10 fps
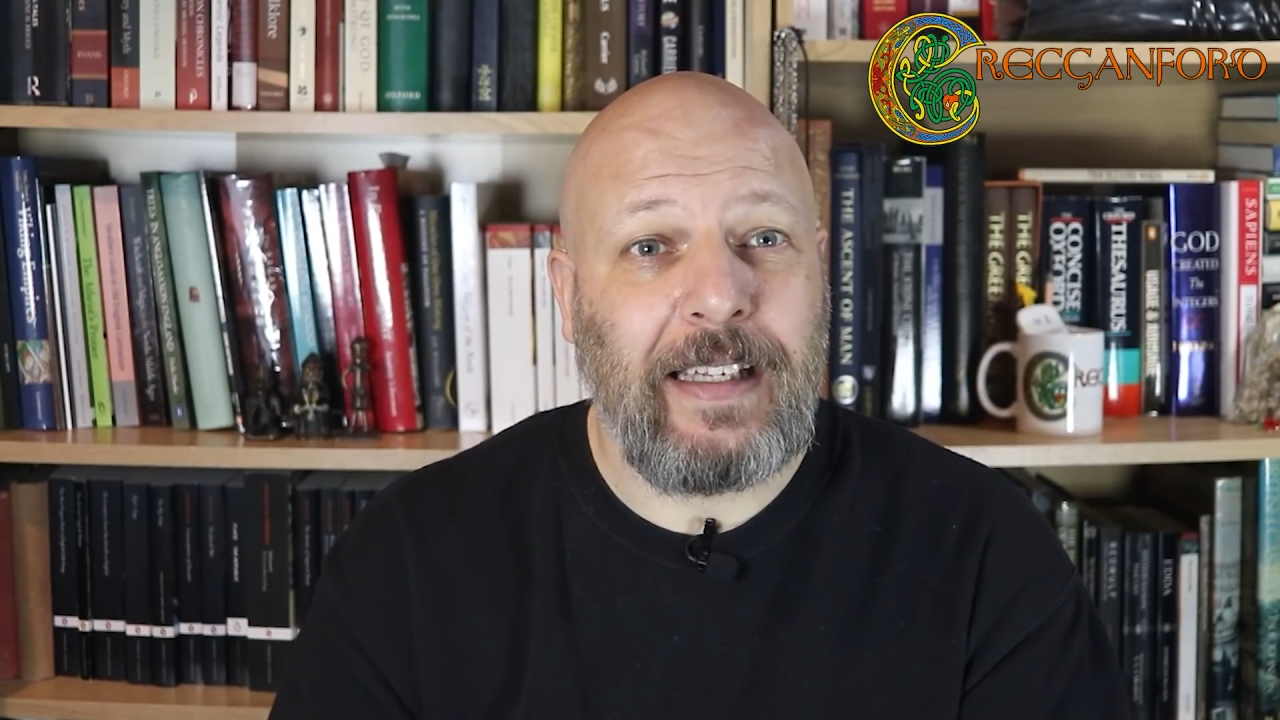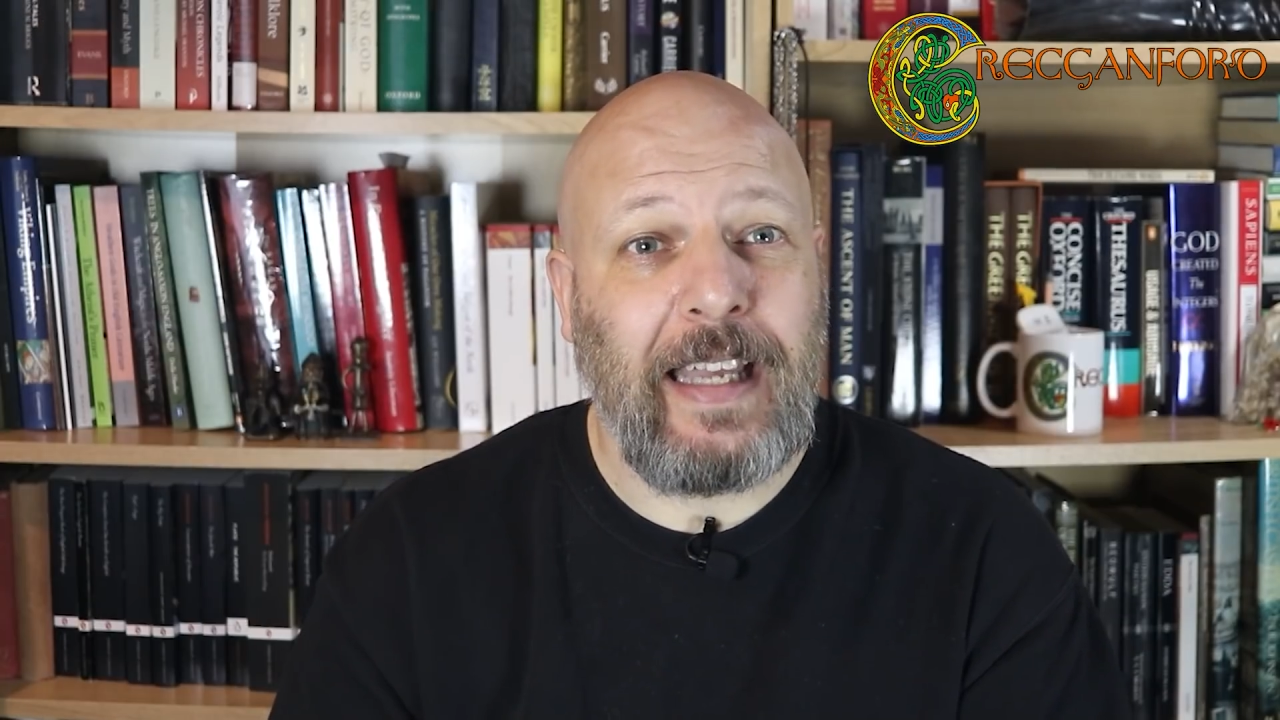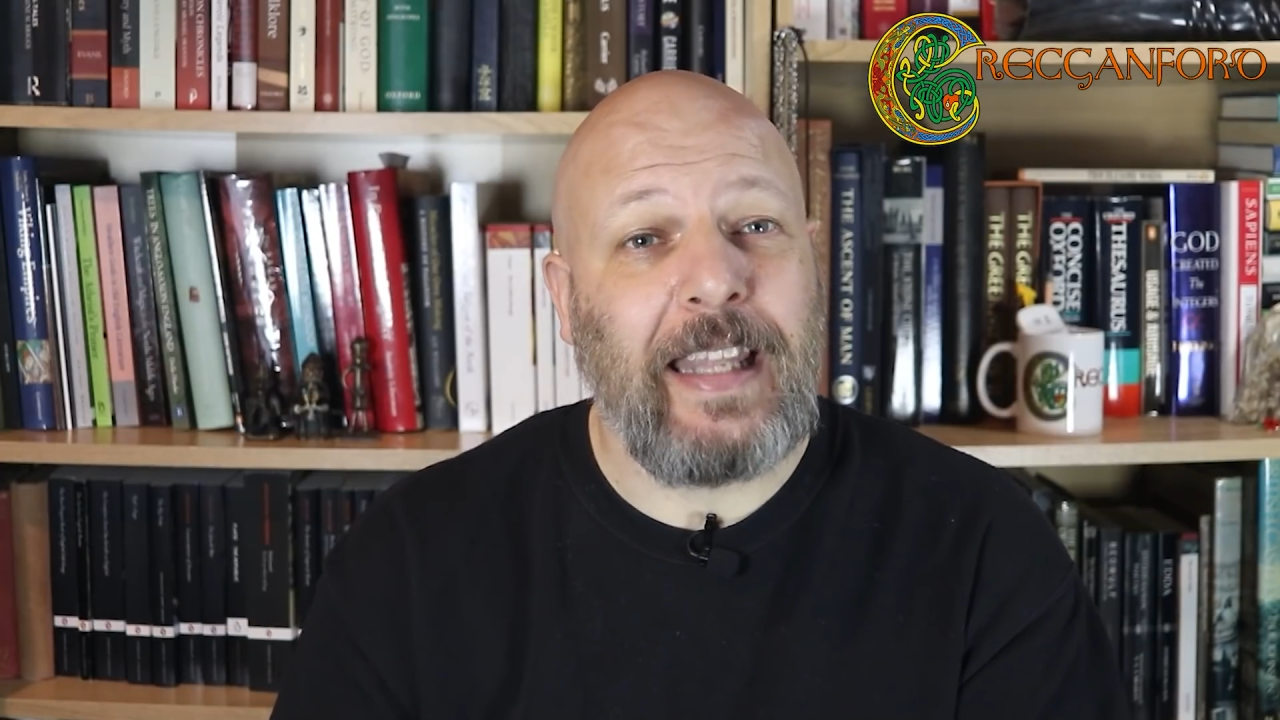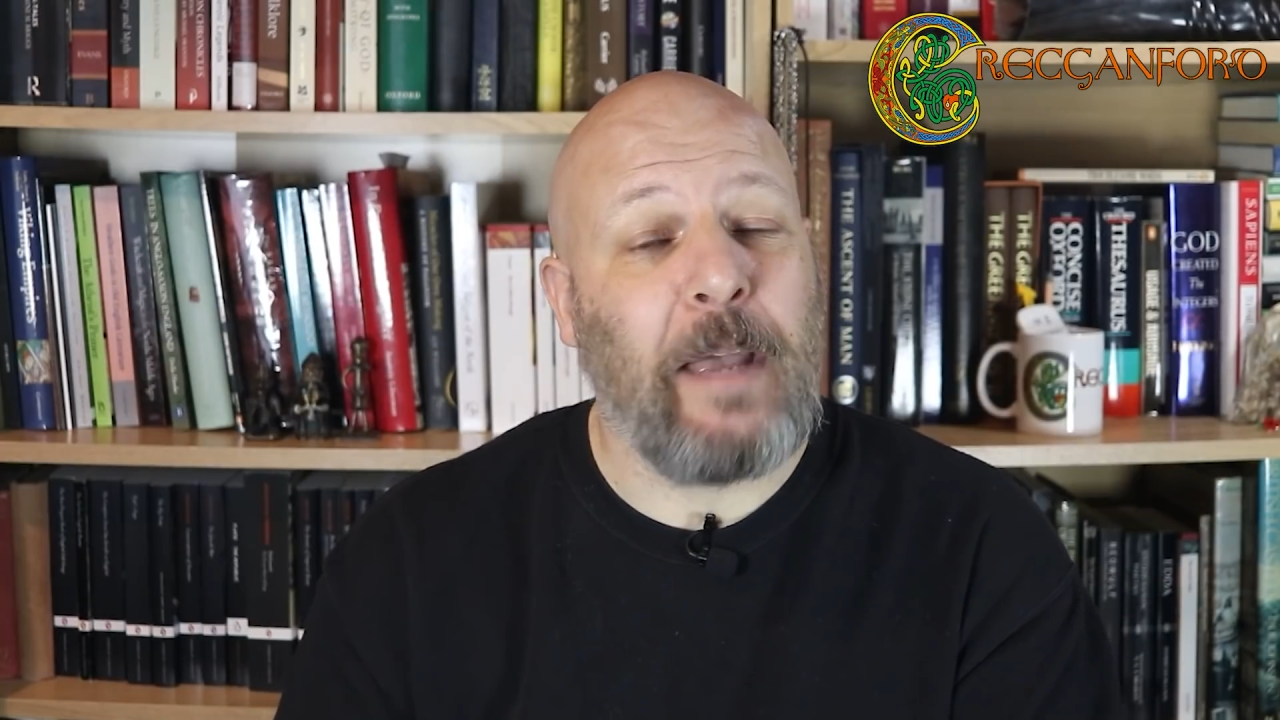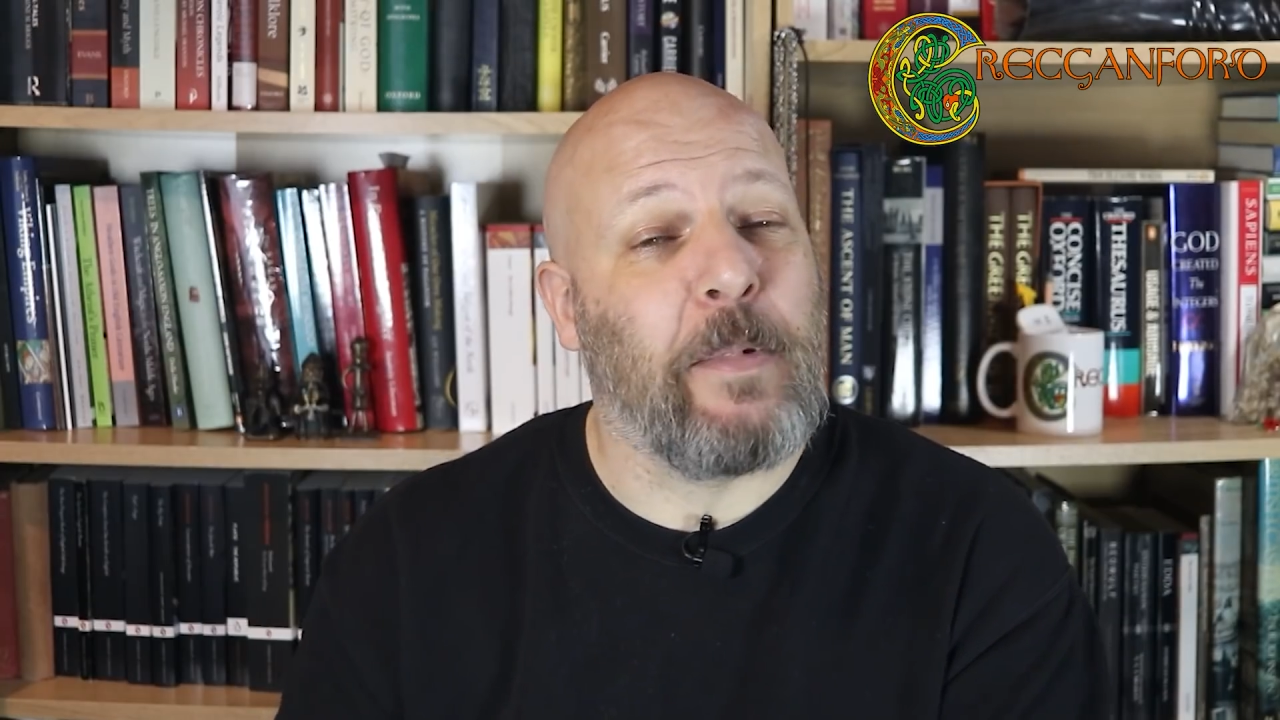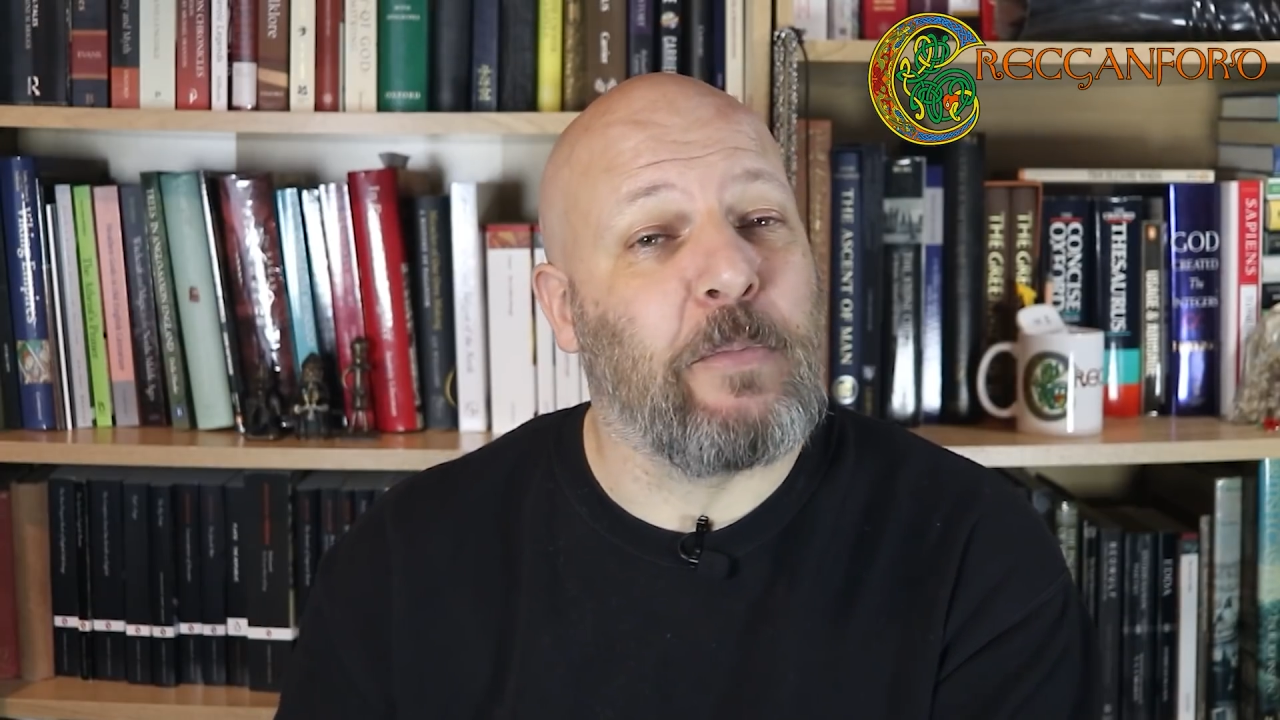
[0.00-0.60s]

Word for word: and the hammer